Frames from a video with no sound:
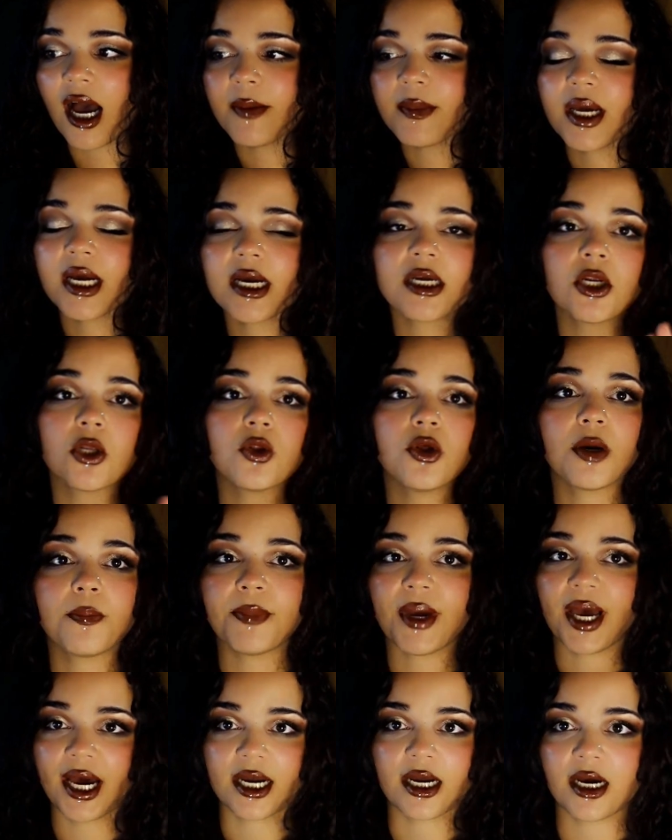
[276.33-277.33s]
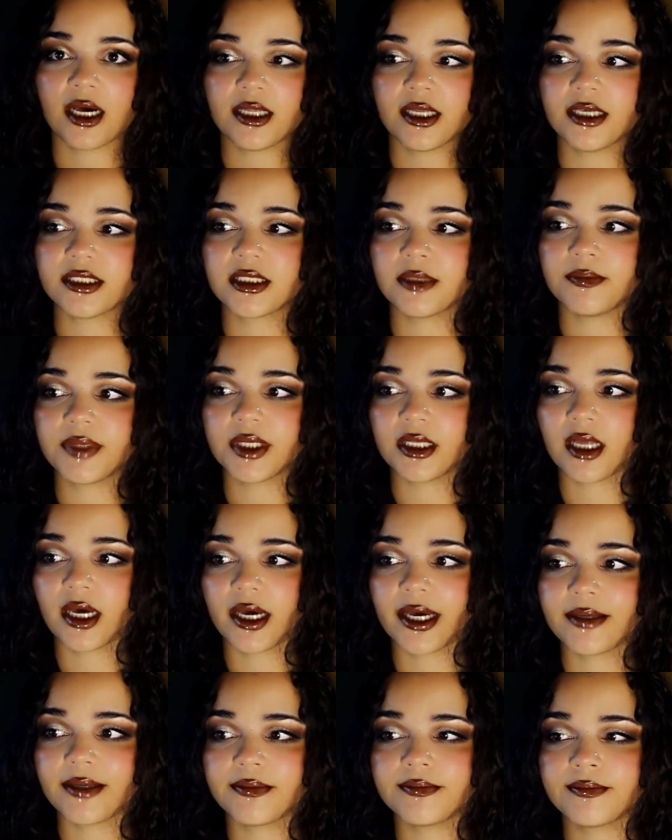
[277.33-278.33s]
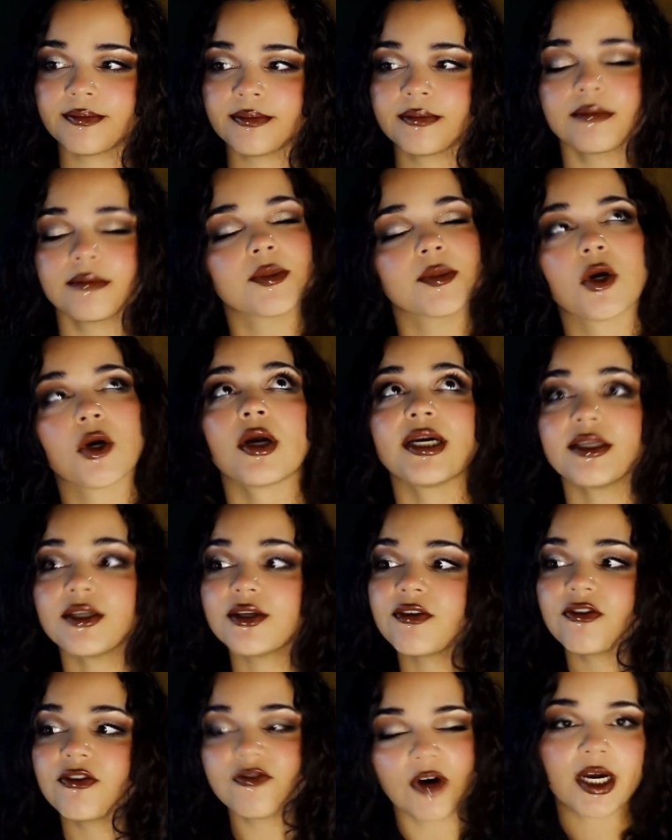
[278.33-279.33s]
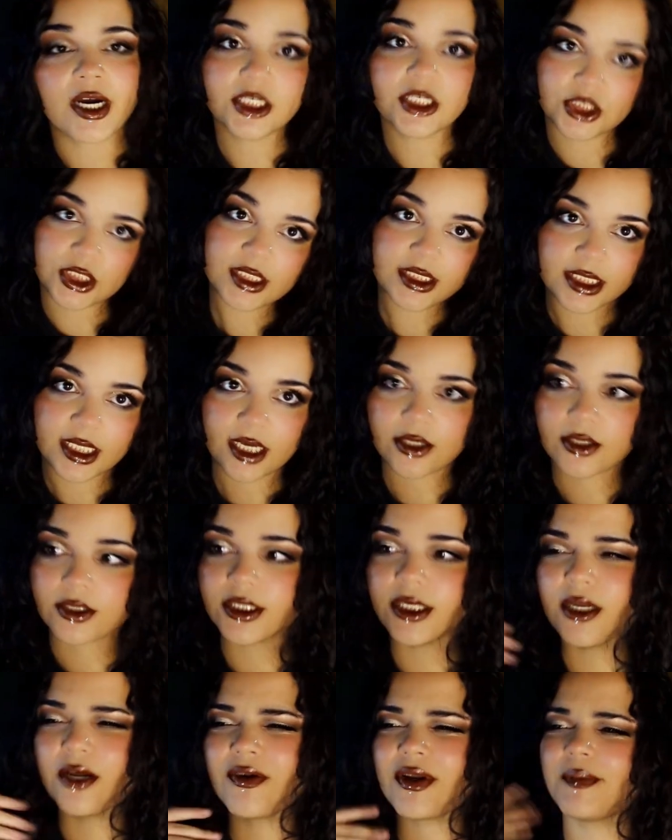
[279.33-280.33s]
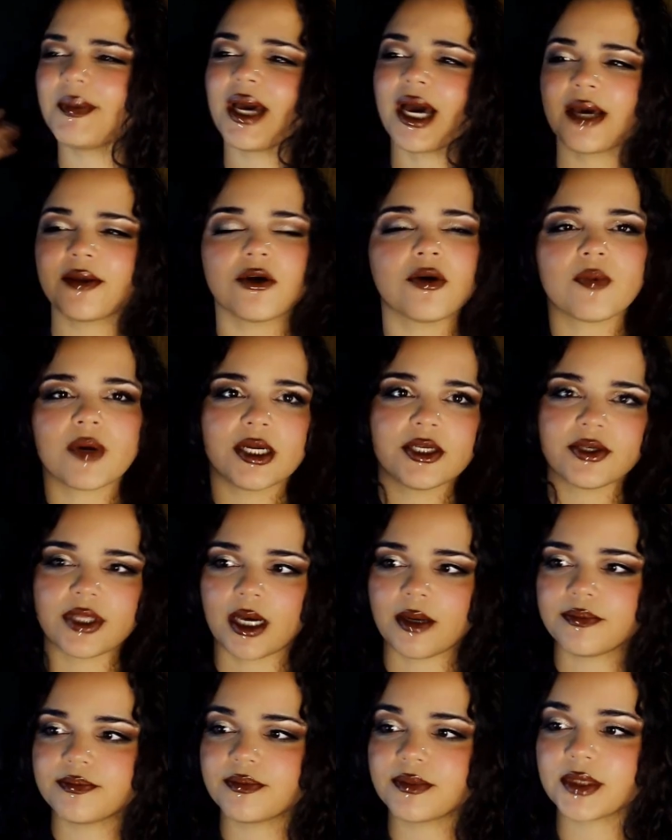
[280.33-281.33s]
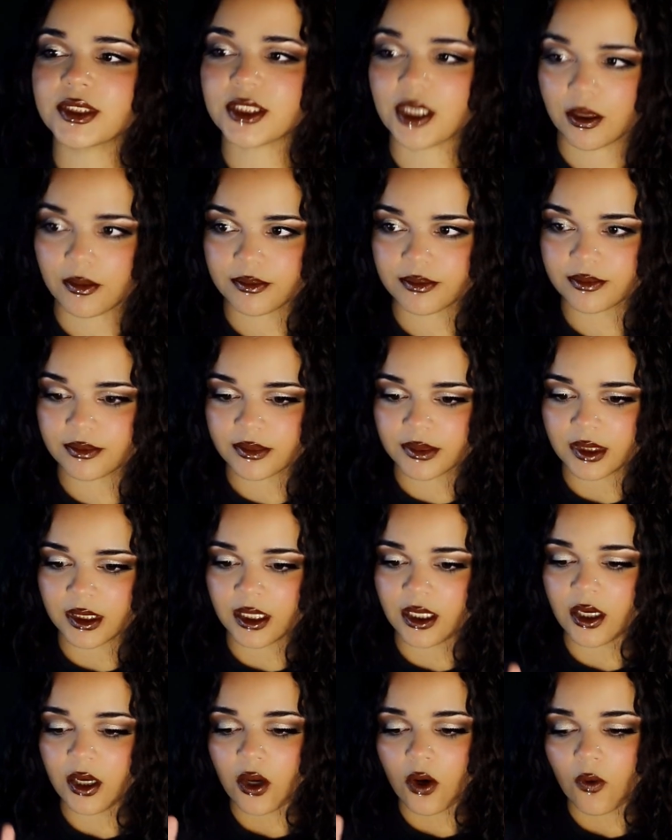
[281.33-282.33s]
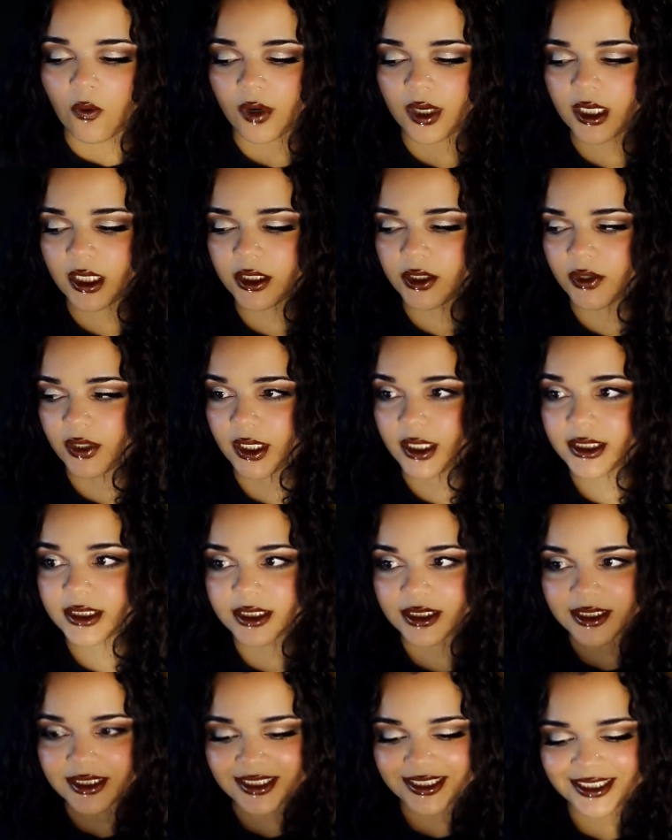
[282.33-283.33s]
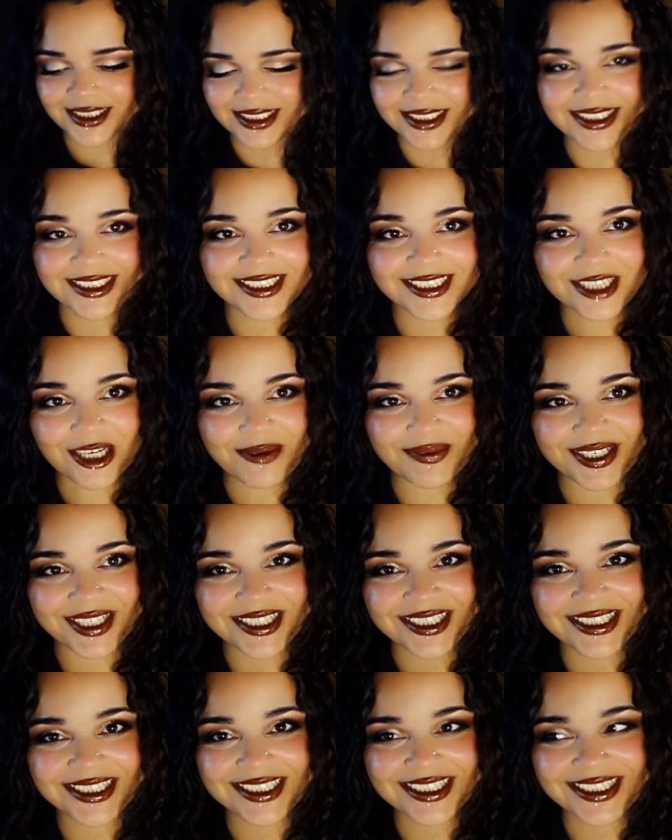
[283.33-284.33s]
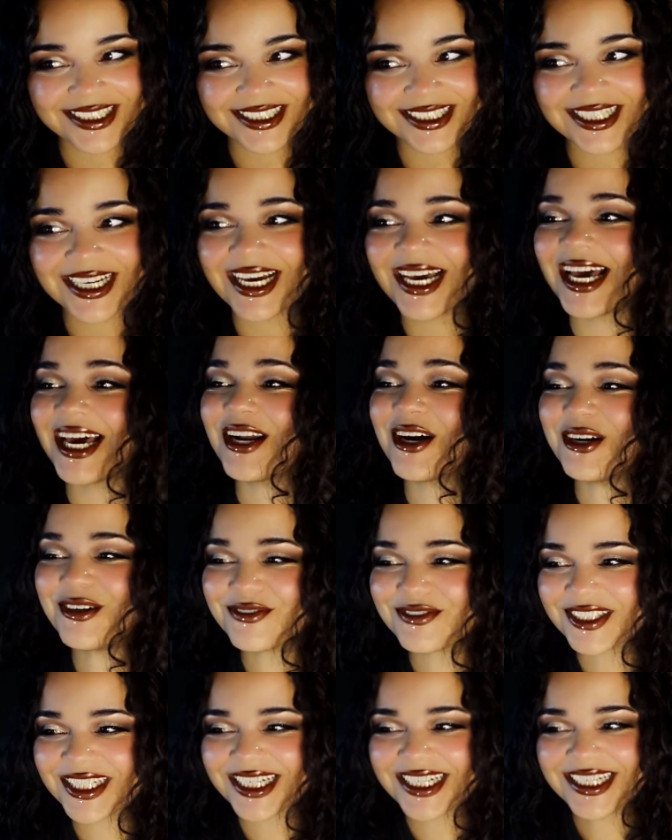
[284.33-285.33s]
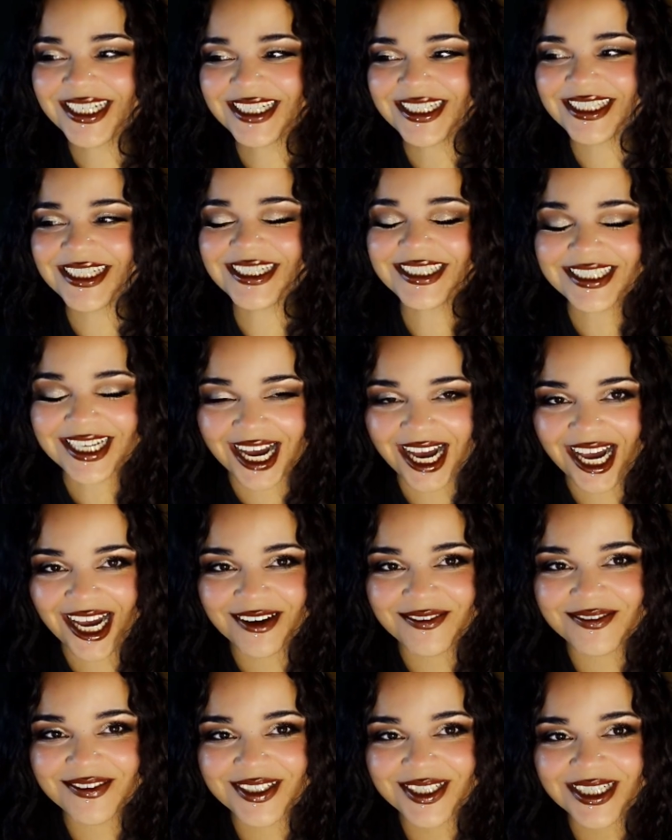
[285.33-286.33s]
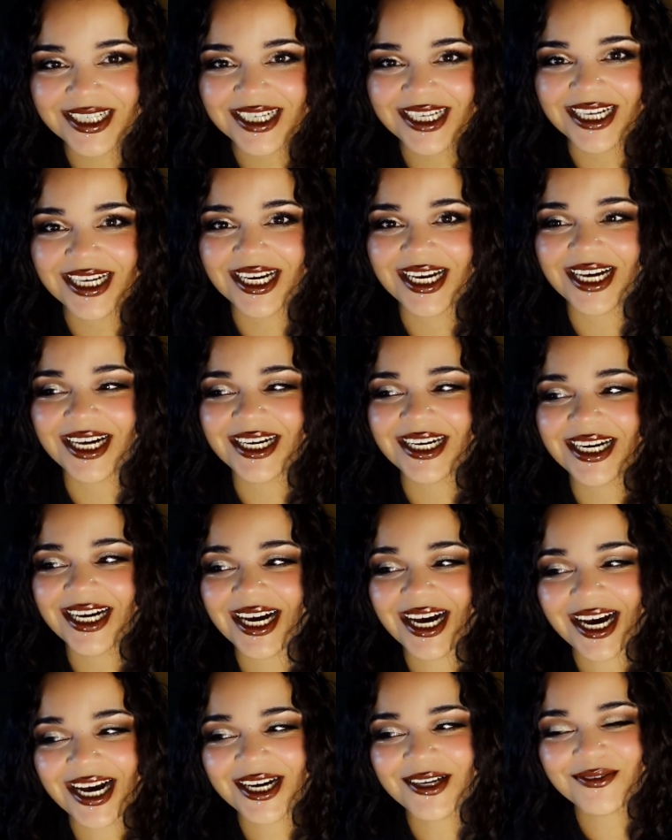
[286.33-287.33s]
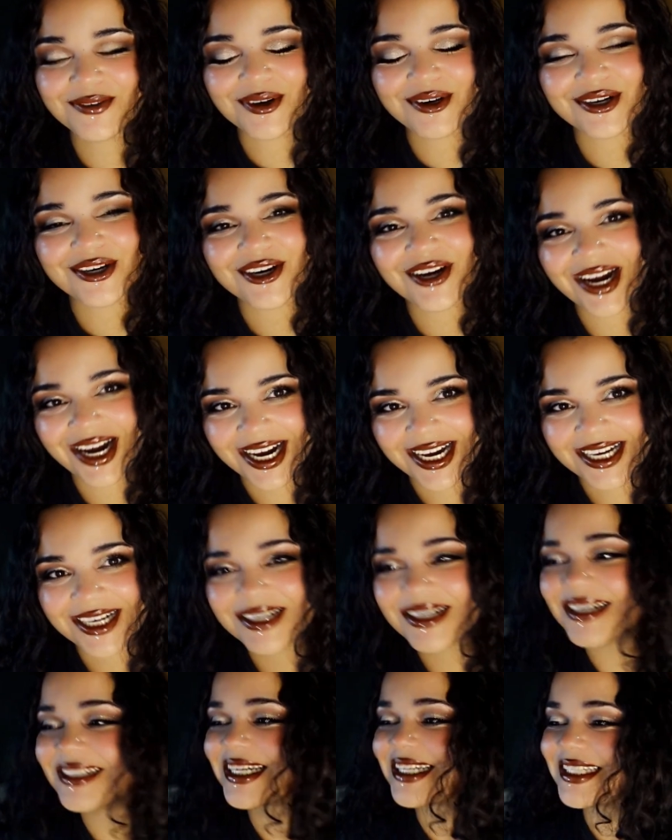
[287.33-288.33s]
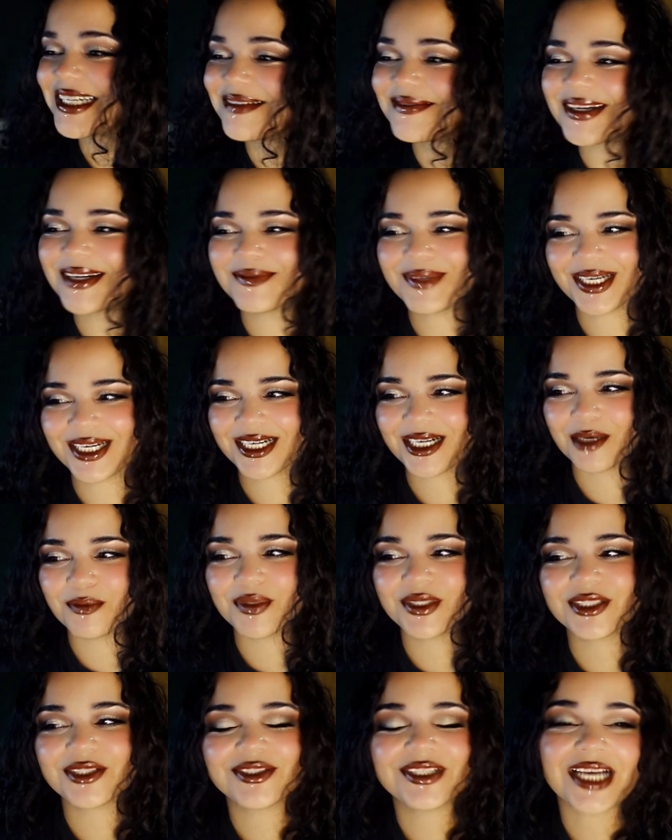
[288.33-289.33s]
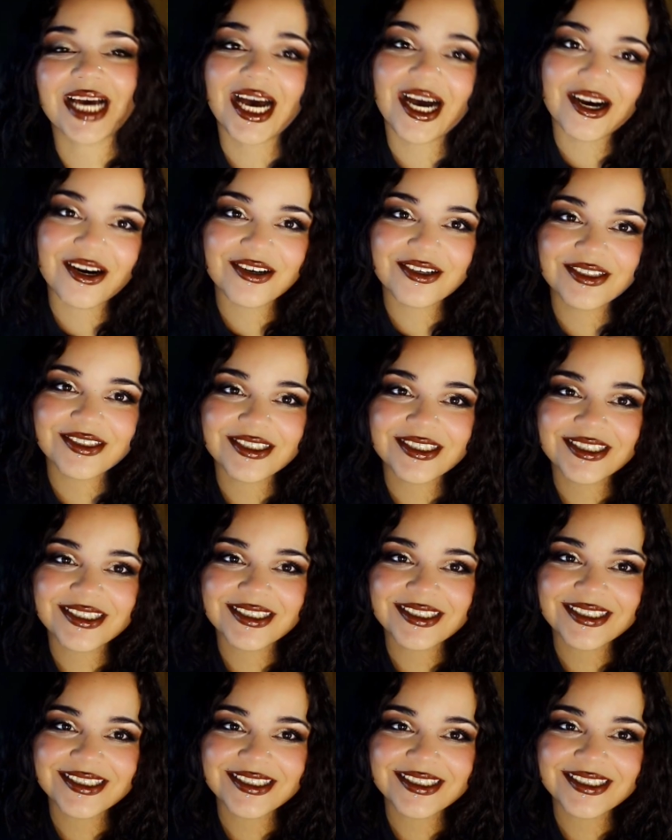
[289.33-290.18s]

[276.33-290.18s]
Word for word: I'm not going to look back on this and be like, "Go get your fucking shit together." You know what I mean? I don't want to do that. So, we're going to do this sober. And hopefully, this time I won't cry because I did my makeup. And so now